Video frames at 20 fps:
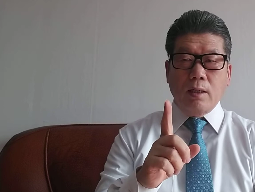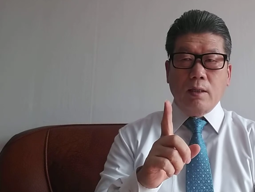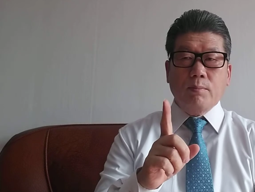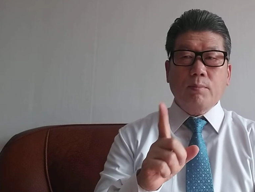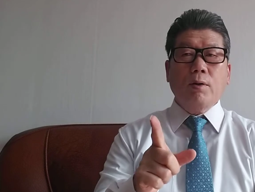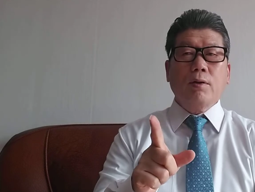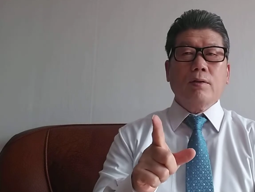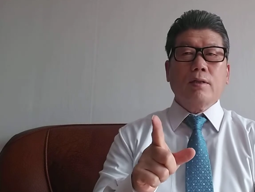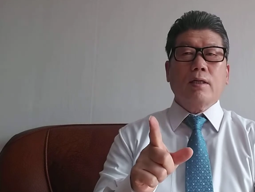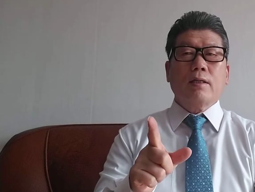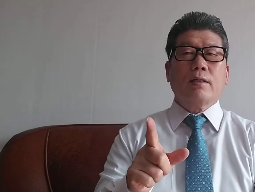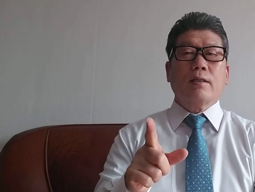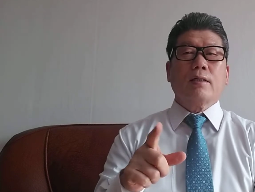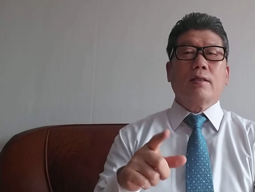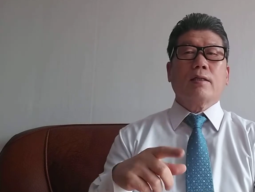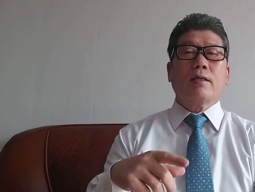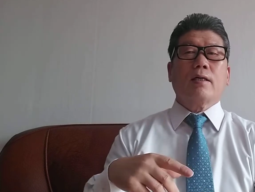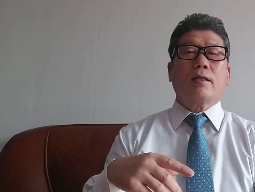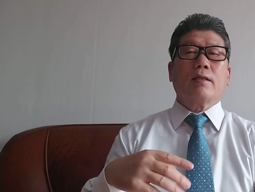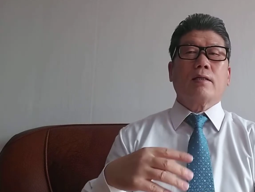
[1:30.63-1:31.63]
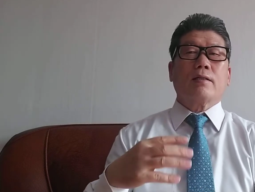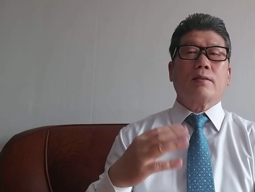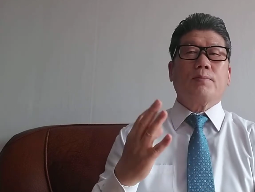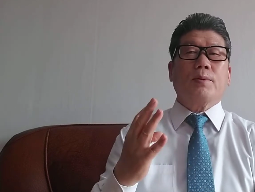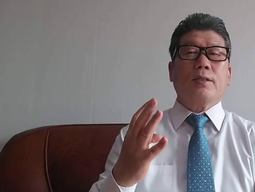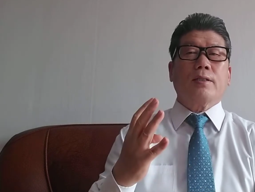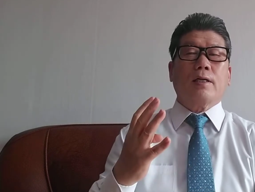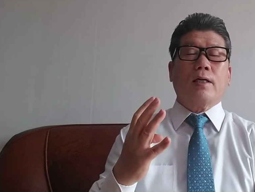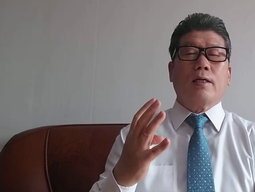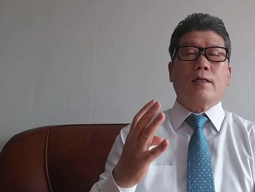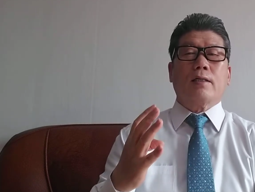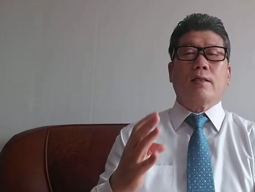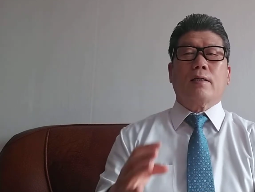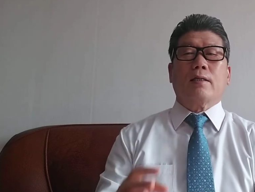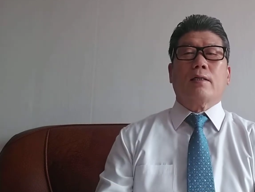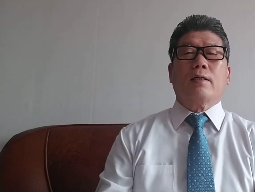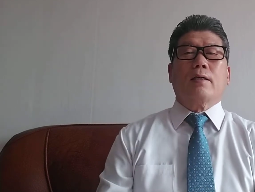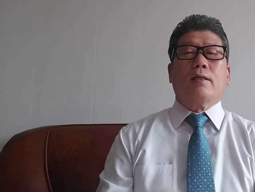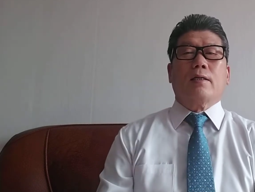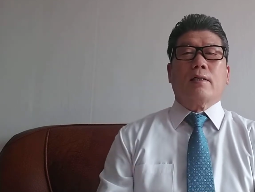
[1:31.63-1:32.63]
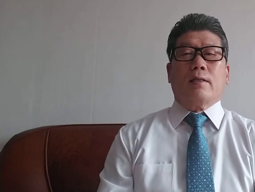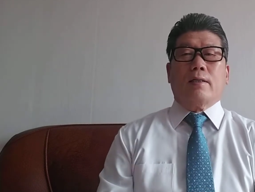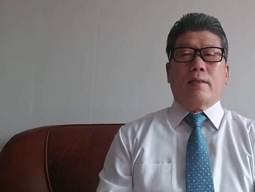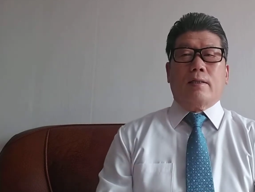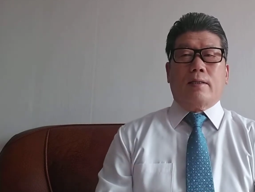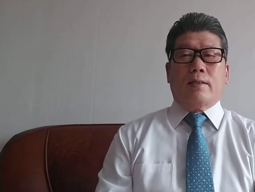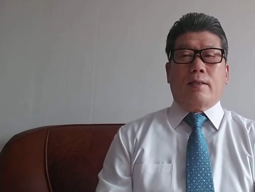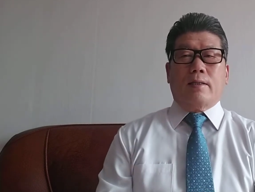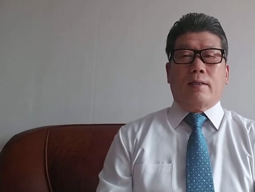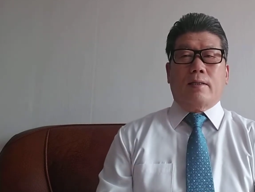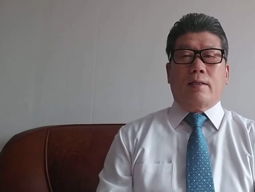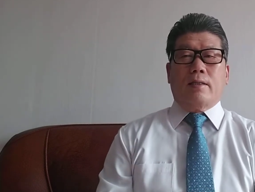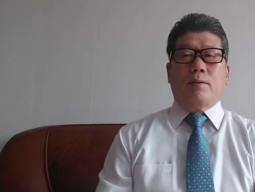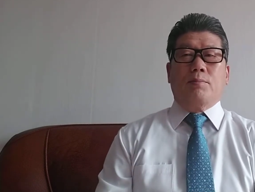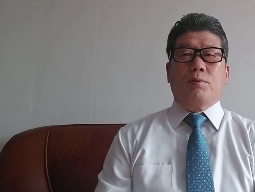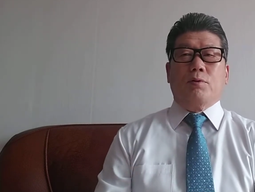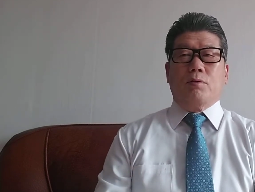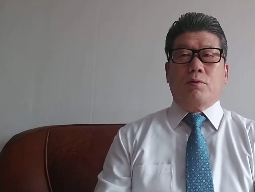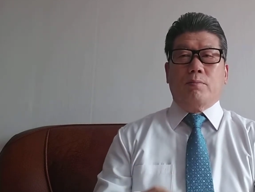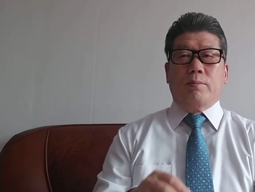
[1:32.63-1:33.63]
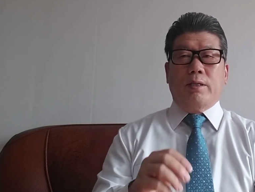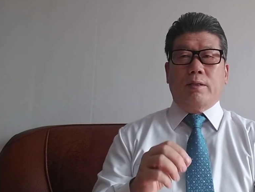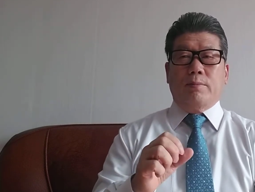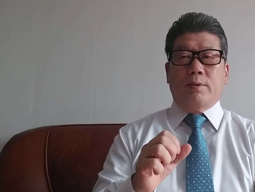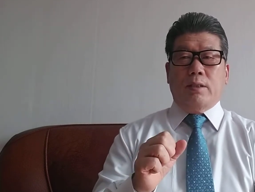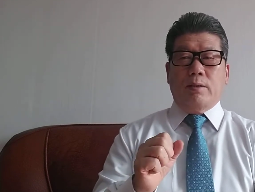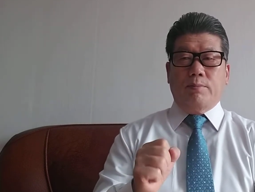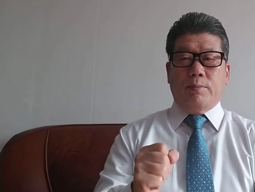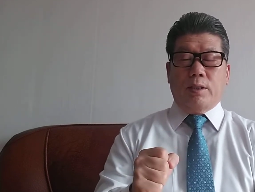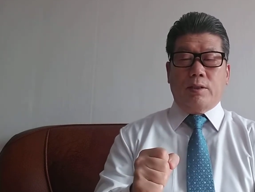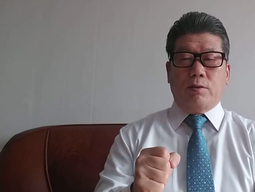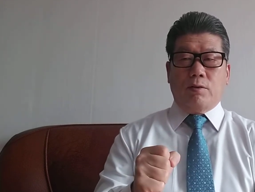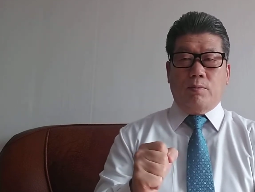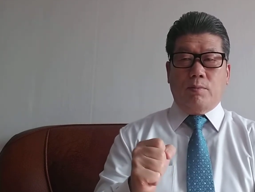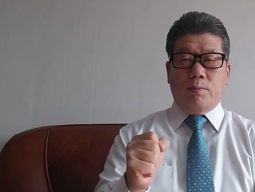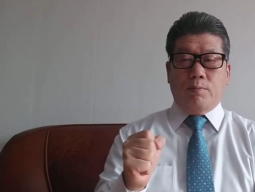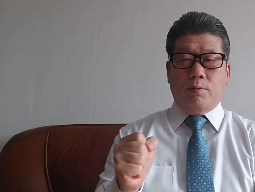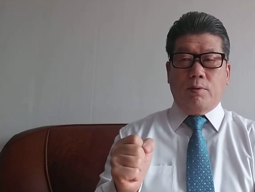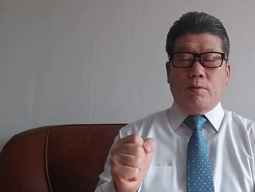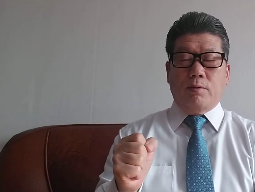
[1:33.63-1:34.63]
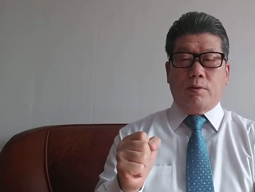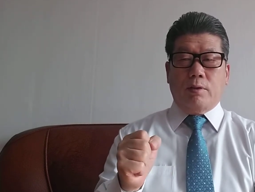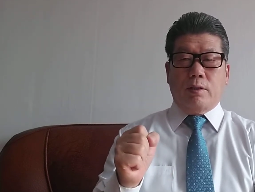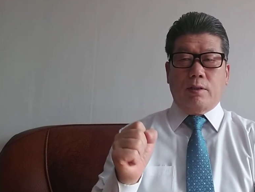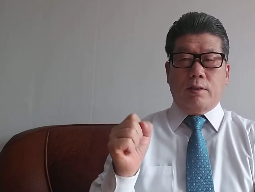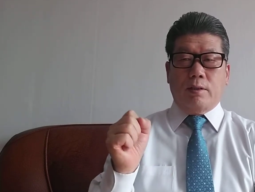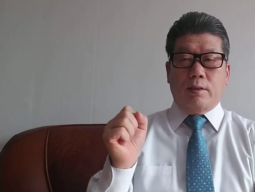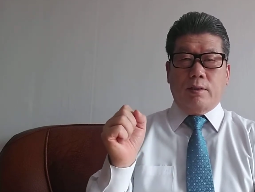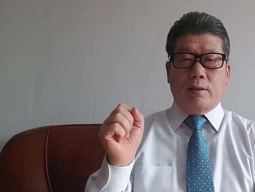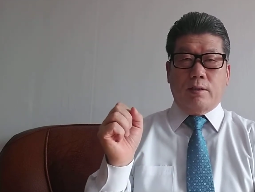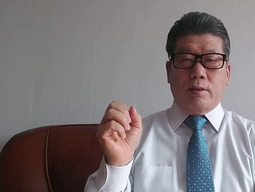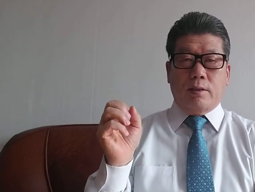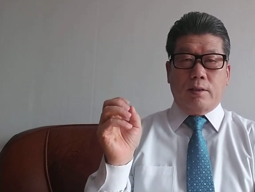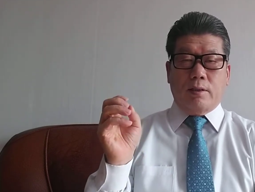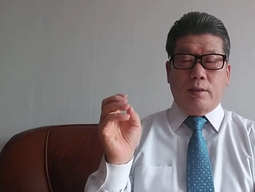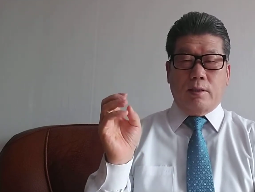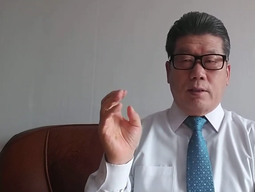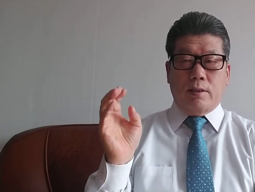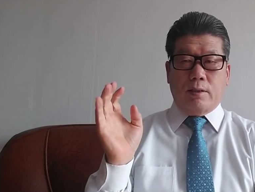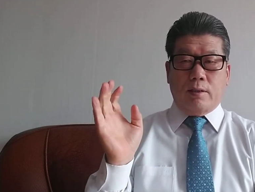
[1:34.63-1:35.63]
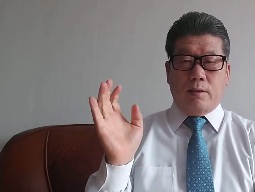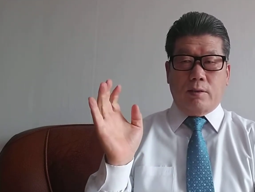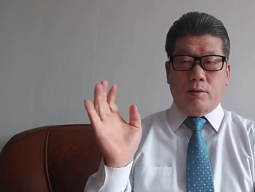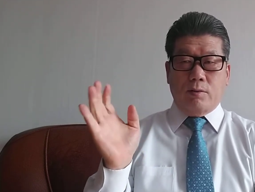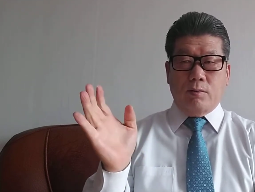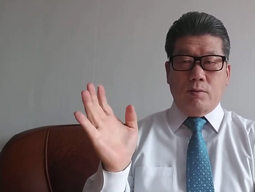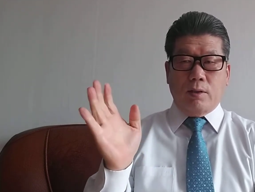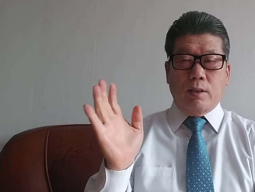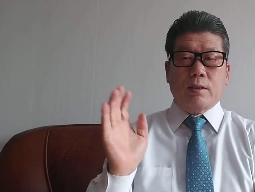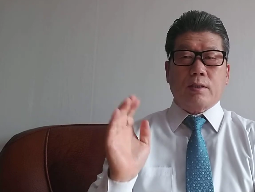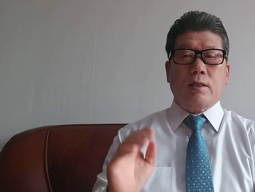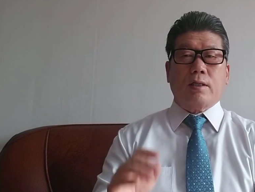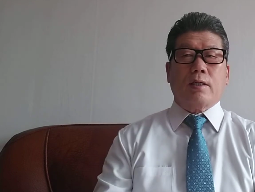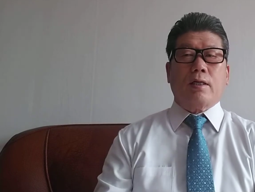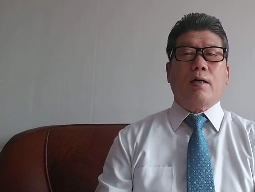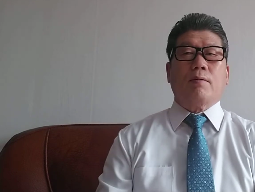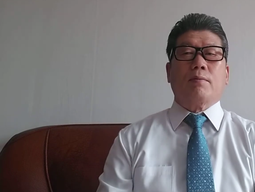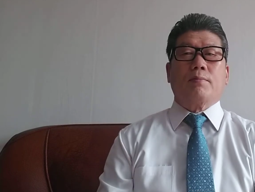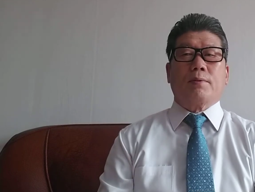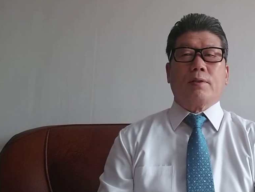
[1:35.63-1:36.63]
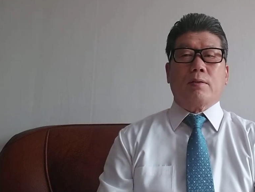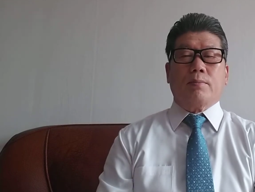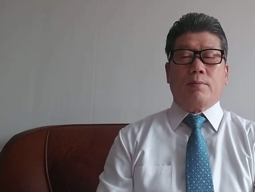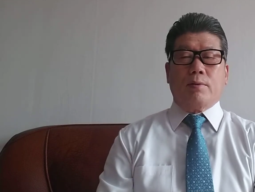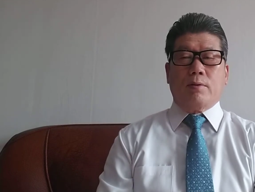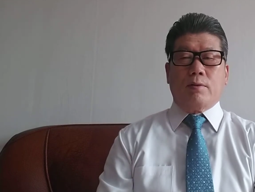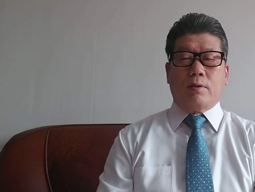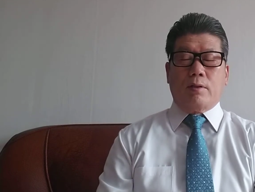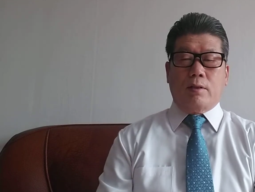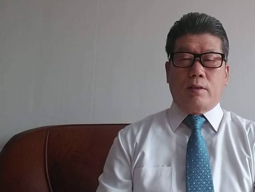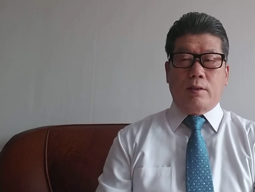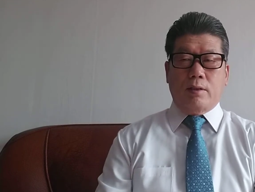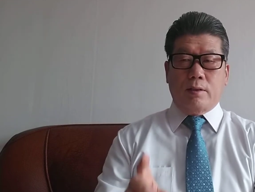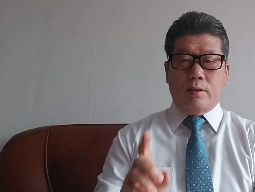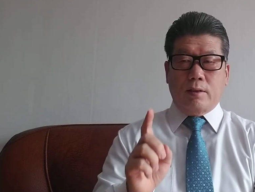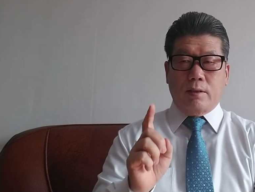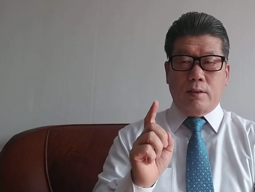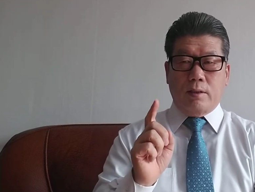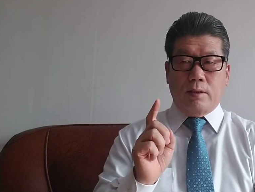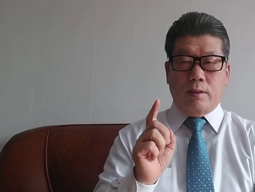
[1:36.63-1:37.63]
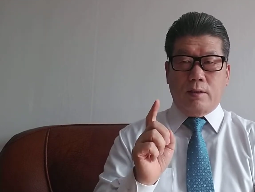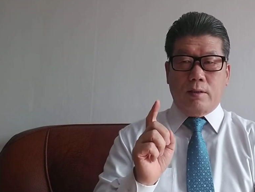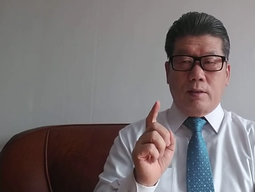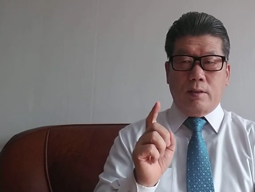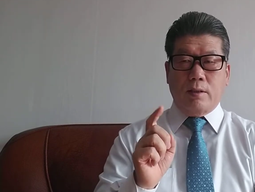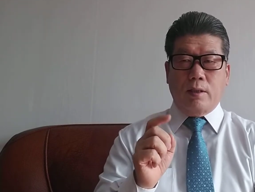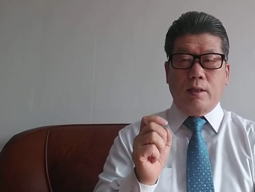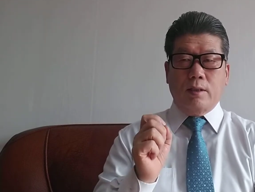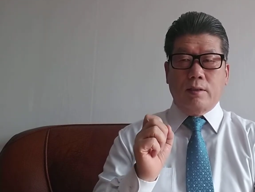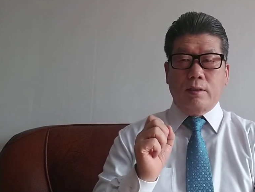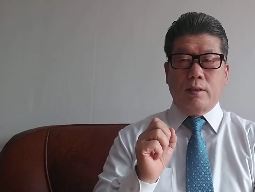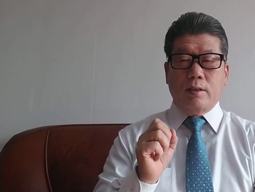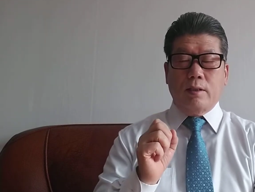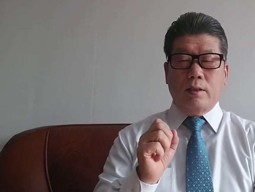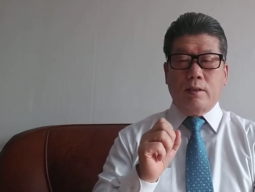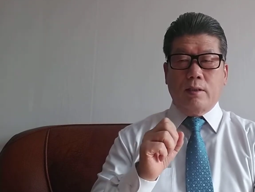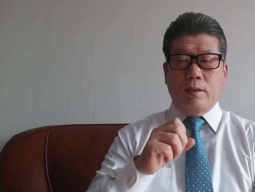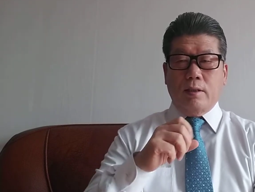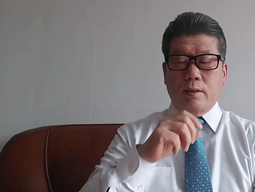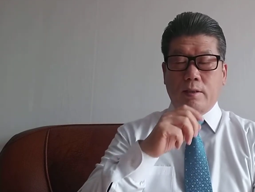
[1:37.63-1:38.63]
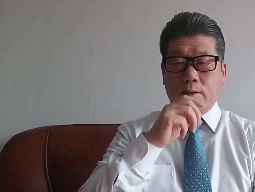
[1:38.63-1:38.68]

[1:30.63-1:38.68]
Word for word: Bond is the, other, especially uh, if you maybe invest of bond is the, other USA government bond is the treasury